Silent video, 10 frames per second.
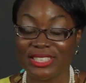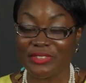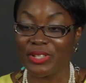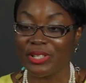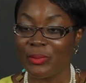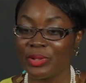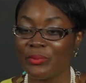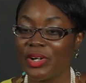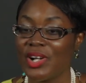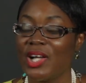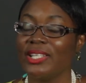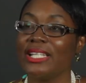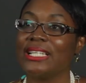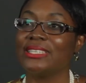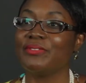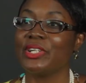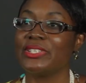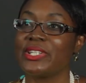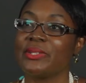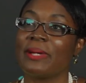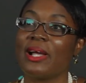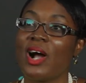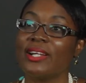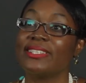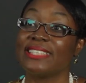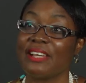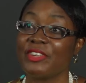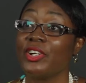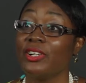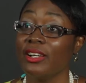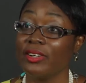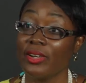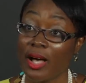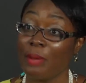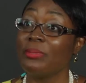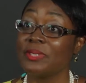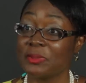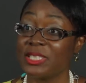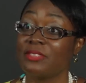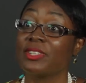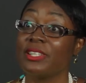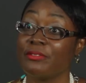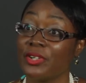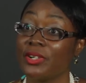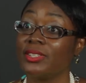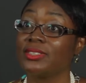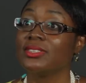I really want to work on, and that's very dear to my heart, is have a hub specifically for girls.